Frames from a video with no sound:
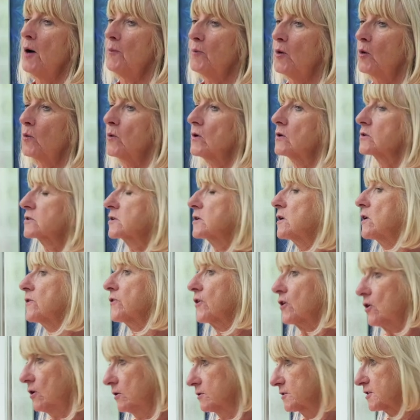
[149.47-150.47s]
but we also know
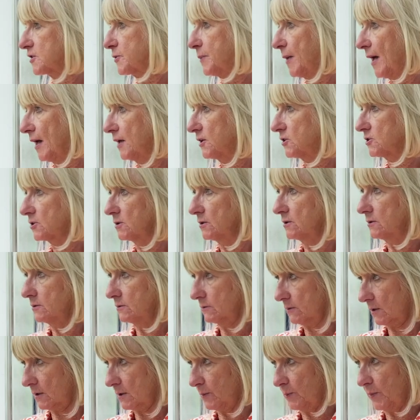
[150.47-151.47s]
that constipation
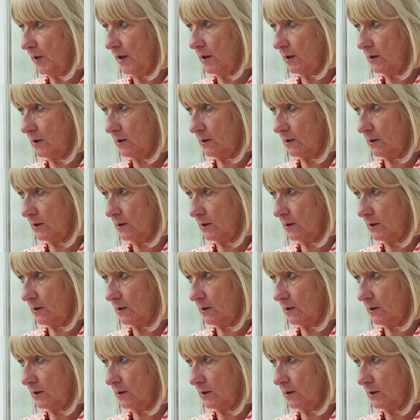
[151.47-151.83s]
can be a